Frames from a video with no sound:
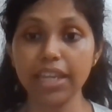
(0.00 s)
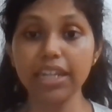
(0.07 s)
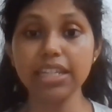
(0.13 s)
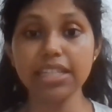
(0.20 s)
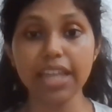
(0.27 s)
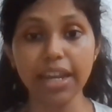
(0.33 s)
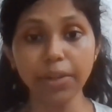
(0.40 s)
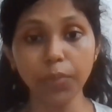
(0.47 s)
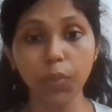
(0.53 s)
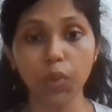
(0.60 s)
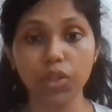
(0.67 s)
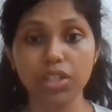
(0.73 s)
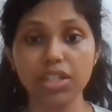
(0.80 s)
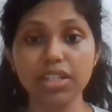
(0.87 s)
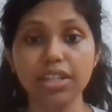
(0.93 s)
It is
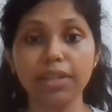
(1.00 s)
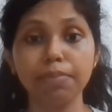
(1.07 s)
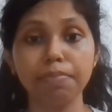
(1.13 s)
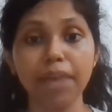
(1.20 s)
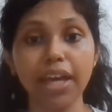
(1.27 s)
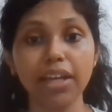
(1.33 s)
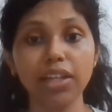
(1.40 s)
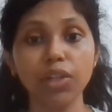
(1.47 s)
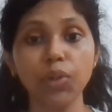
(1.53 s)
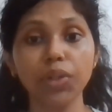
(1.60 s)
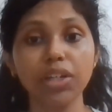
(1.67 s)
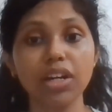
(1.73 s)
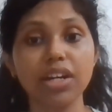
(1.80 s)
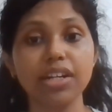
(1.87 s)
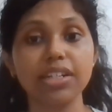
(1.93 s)
headquartered in Bangalore,
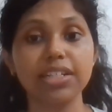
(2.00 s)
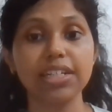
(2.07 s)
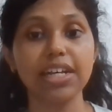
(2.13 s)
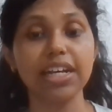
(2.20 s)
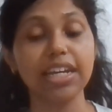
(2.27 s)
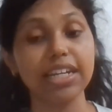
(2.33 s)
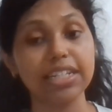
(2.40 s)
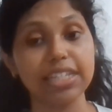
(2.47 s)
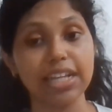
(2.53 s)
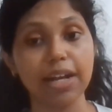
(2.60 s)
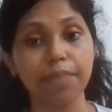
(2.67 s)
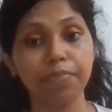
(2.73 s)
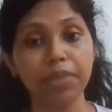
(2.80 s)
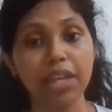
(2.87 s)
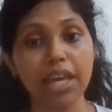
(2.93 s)
Karnataka,
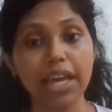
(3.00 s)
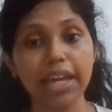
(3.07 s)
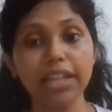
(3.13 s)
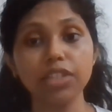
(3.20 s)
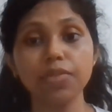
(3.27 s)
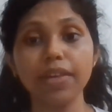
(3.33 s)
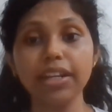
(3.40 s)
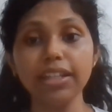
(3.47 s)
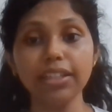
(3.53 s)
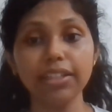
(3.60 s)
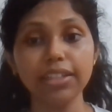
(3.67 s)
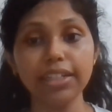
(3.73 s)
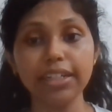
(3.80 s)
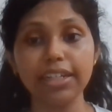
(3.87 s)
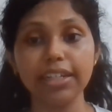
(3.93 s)
India. In
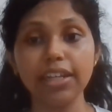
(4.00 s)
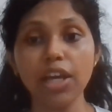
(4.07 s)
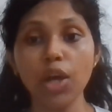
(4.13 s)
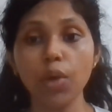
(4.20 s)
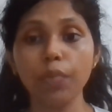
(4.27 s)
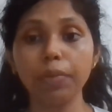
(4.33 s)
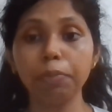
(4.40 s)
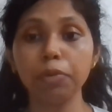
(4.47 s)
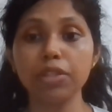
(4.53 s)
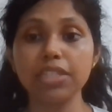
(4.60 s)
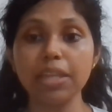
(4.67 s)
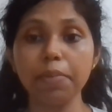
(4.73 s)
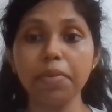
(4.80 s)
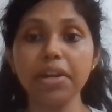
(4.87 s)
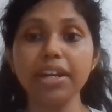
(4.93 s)
2013, Wipro
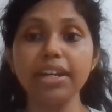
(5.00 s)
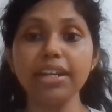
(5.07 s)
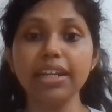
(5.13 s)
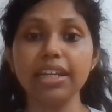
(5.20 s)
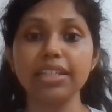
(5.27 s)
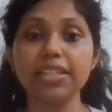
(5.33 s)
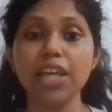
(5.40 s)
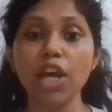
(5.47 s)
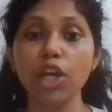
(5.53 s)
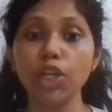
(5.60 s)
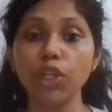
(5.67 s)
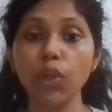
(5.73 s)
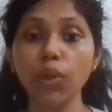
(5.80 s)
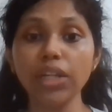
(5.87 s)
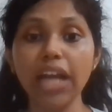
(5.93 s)
separated its
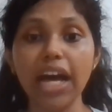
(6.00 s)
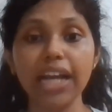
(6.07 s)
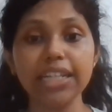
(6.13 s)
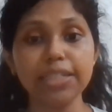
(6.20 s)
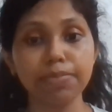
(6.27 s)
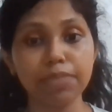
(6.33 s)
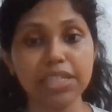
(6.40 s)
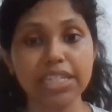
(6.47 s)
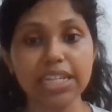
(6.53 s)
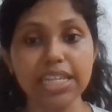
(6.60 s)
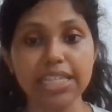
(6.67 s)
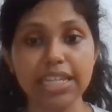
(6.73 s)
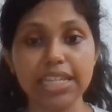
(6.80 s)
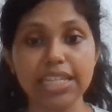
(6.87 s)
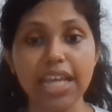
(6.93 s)
non-IT
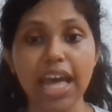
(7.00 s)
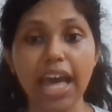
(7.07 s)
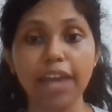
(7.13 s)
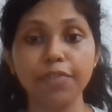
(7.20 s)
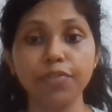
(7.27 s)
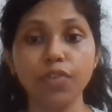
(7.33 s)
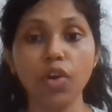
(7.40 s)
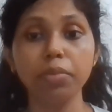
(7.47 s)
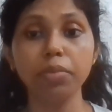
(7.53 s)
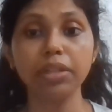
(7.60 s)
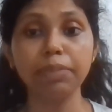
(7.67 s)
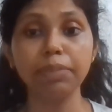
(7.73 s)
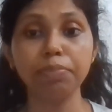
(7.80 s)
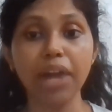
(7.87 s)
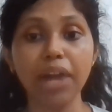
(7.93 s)
businesses and formed
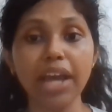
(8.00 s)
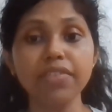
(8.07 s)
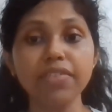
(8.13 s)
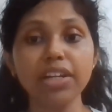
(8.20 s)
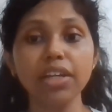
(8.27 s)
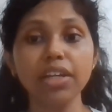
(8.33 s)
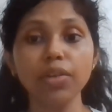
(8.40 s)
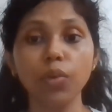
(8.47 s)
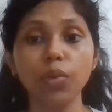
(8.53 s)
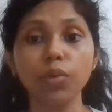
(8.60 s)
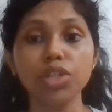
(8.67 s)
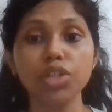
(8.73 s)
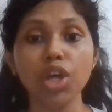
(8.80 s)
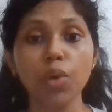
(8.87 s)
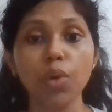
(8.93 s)
the privately
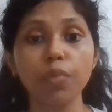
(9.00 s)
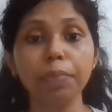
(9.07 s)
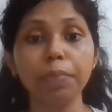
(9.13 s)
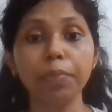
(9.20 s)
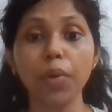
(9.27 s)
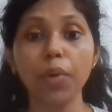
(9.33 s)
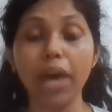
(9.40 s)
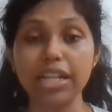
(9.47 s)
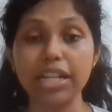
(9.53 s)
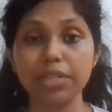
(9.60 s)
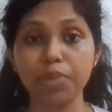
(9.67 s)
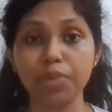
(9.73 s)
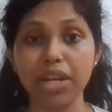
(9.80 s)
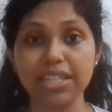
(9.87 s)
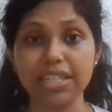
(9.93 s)
owned Wipro
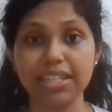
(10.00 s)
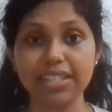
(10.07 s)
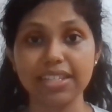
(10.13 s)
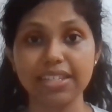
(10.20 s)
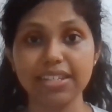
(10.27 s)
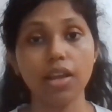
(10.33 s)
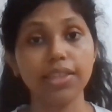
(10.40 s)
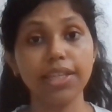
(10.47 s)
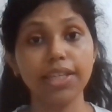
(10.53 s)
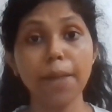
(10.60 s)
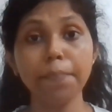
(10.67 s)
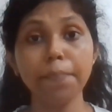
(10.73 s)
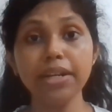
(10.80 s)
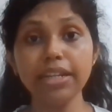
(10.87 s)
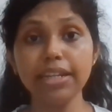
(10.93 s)
Enterprises. The
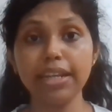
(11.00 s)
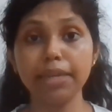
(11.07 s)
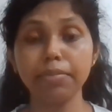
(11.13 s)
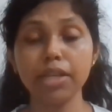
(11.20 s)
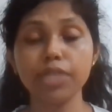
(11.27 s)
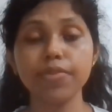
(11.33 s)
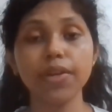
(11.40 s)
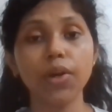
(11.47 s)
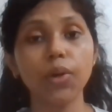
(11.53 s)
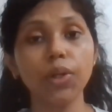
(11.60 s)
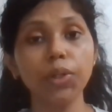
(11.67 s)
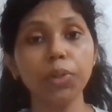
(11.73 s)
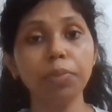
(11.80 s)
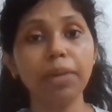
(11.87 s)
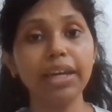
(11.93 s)
company name, as we all
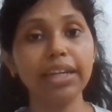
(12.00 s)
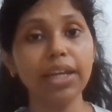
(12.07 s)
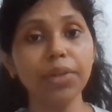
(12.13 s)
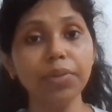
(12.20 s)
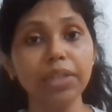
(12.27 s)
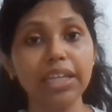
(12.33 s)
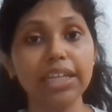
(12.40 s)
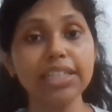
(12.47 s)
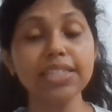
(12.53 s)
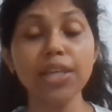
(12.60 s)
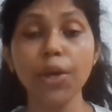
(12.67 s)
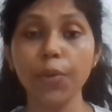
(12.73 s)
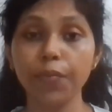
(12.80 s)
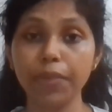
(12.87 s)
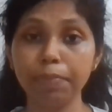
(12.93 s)
know by now, is
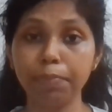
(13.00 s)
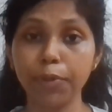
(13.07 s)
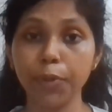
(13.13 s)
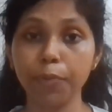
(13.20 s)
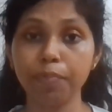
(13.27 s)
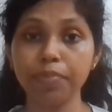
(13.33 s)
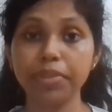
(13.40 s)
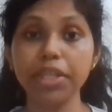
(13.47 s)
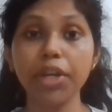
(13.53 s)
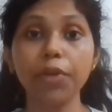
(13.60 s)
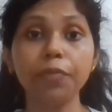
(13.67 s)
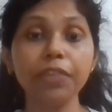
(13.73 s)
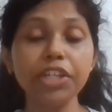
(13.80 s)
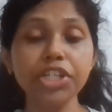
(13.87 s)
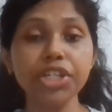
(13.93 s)
Wipro. Their
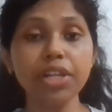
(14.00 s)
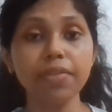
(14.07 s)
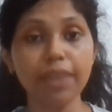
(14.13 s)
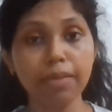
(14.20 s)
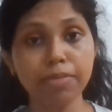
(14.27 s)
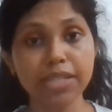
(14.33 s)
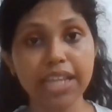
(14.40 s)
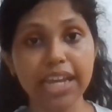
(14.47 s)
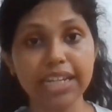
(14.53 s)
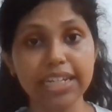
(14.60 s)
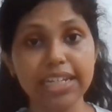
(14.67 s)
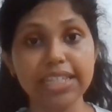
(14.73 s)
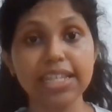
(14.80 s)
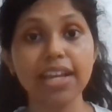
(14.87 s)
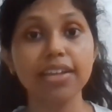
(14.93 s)
official website
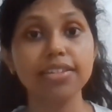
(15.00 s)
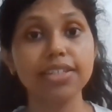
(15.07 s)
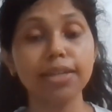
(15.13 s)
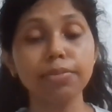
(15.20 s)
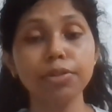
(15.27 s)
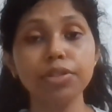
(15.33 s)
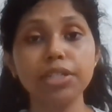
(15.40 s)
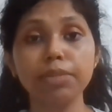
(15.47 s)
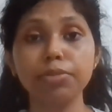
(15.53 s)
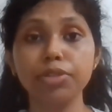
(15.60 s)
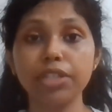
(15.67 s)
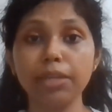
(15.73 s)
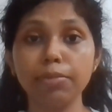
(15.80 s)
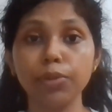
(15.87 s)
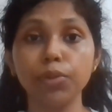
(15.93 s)
is
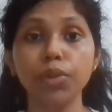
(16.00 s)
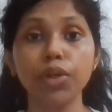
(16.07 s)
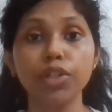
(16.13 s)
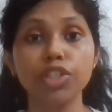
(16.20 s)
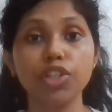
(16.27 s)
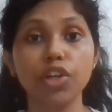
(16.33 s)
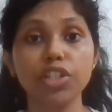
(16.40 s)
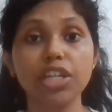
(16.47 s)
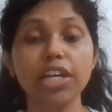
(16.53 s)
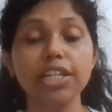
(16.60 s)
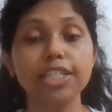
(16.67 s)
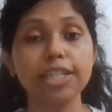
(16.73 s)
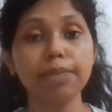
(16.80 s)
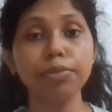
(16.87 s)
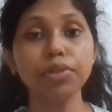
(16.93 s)

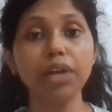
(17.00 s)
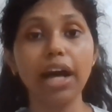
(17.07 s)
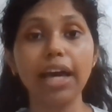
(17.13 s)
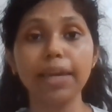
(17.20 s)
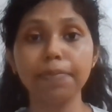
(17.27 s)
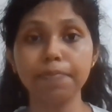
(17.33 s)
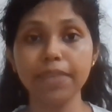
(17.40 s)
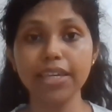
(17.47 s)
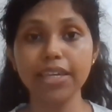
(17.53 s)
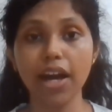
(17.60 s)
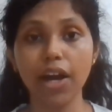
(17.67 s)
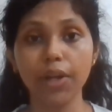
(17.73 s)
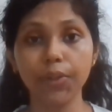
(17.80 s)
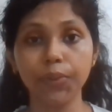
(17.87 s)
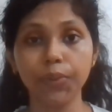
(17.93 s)

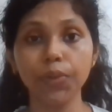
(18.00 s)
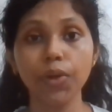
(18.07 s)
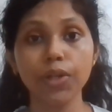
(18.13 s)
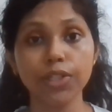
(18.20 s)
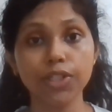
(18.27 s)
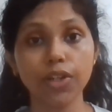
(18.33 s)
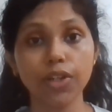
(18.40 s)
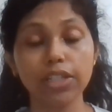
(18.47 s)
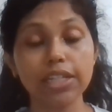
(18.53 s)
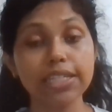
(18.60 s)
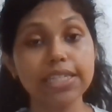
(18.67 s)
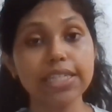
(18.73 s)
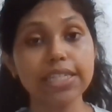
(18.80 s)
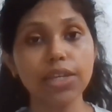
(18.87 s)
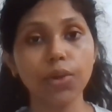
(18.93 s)

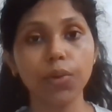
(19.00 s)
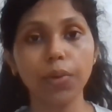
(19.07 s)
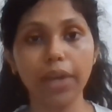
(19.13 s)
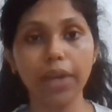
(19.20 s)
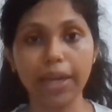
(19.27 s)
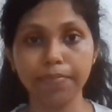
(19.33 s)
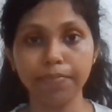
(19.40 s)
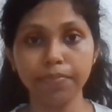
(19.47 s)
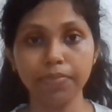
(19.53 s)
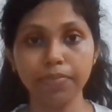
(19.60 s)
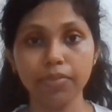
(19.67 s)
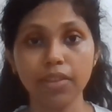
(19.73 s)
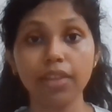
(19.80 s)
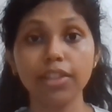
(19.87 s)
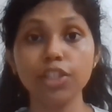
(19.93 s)
www.wipro.com.
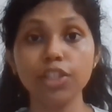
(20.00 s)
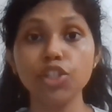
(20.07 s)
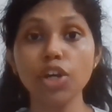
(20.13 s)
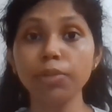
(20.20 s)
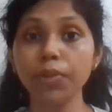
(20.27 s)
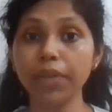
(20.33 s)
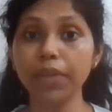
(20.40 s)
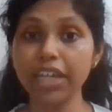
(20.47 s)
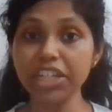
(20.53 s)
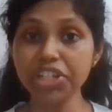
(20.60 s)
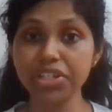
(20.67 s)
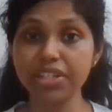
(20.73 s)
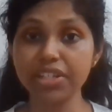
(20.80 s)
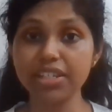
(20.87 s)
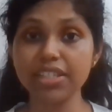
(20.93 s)
The job
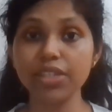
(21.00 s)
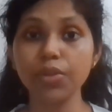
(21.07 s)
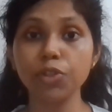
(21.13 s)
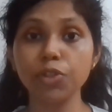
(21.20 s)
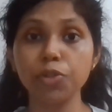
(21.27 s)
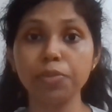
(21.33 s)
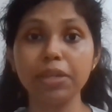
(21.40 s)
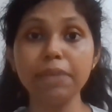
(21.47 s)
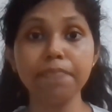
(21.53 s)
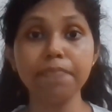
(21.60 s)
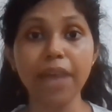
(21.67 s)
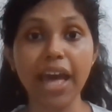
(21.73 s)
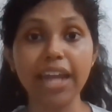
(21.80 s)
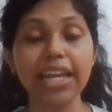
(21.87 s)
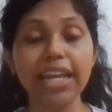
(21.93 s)
location is going to be
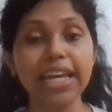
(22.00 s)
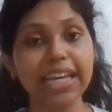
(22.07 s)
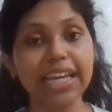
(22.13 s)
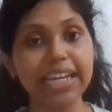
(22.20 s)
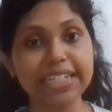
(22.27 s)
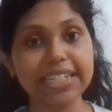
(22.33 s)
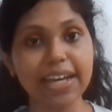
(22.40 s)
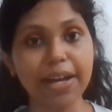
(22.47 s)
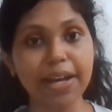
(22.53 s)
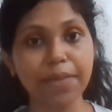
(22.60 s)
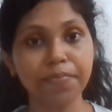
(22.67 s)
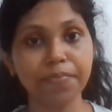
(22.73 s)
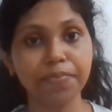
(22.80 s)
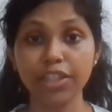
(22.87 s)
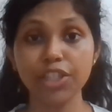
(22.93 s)
pan-India.
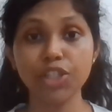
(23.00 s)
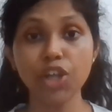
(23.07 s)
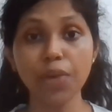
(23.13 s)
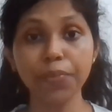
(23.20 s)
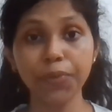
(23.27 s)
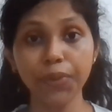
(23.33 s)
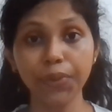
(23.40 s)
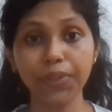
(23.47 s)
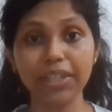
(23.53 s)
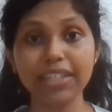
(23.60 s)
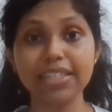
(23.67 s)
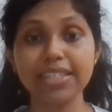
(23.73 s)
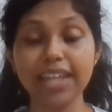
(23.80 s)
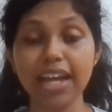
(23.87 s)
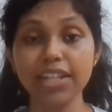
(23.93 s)
The job role
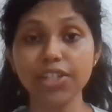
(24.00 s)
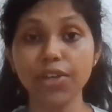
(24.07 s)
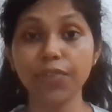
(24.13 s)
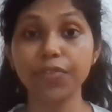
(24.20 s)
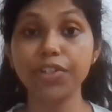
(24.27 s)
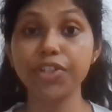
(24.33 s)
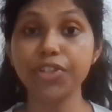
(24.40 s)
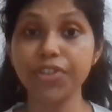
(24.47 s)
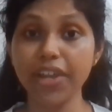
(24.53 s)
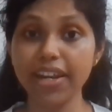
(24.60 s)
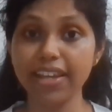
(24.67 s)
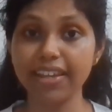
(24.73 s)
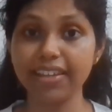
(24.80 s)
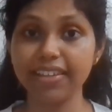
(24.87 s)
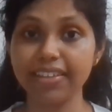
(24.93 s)
is that of a
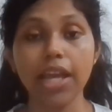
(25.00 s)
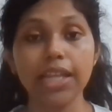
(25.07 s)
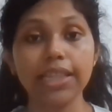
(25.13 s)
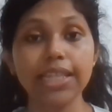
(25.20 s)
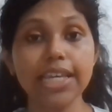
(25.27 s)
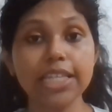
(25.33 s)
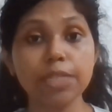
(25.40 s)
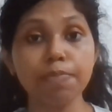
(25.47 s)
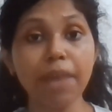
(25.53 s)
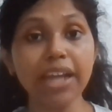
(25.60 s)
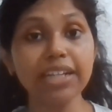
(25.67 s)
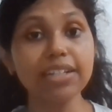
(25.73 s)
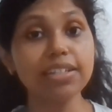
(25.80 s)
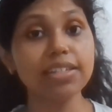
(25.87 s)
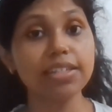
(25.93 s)
trainee. The
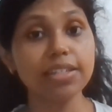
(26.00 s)
expected